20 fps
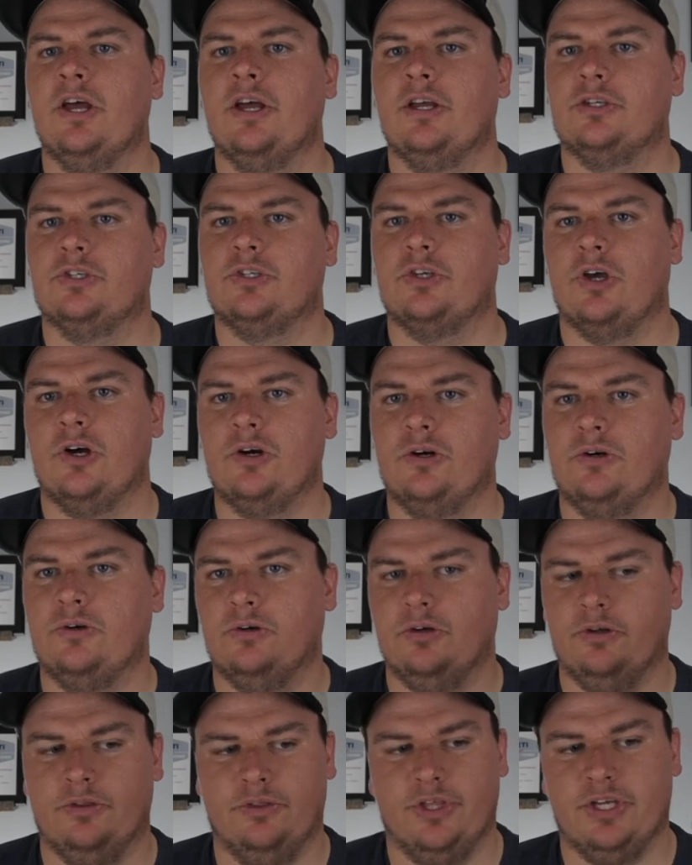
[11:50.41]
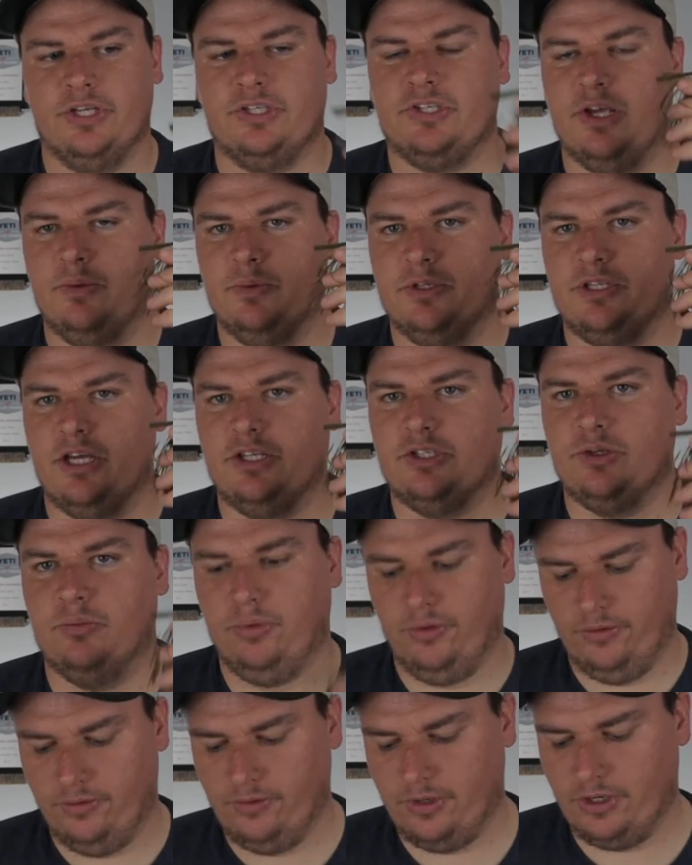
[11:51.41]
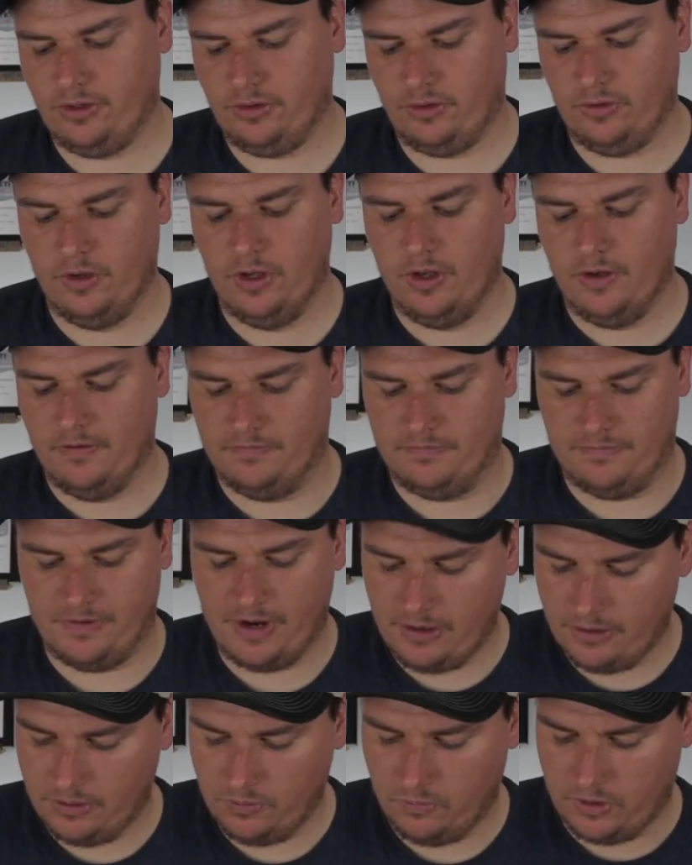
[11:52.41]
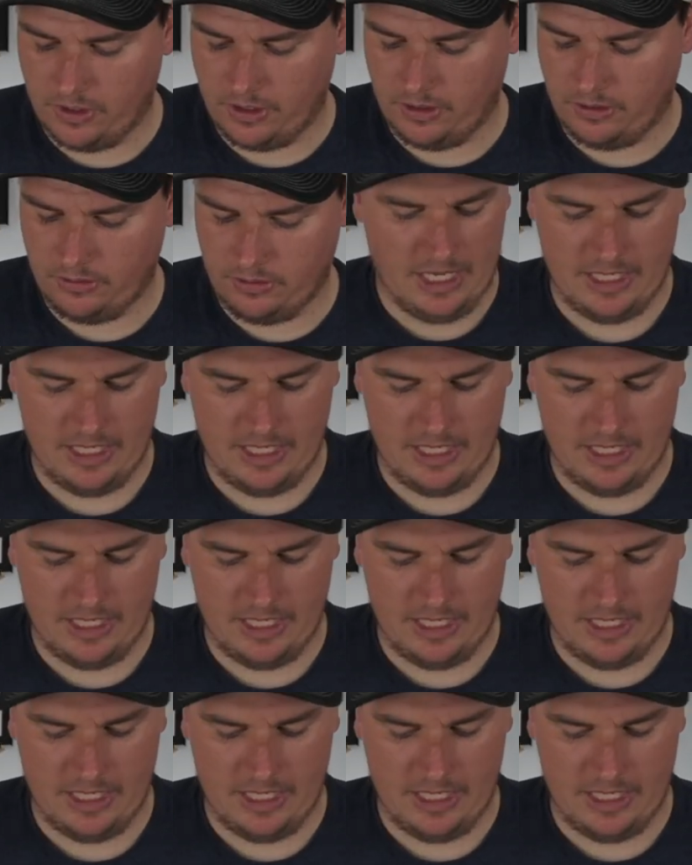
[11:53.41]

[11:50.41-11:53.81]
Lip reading: So this imitates a bluegill very well.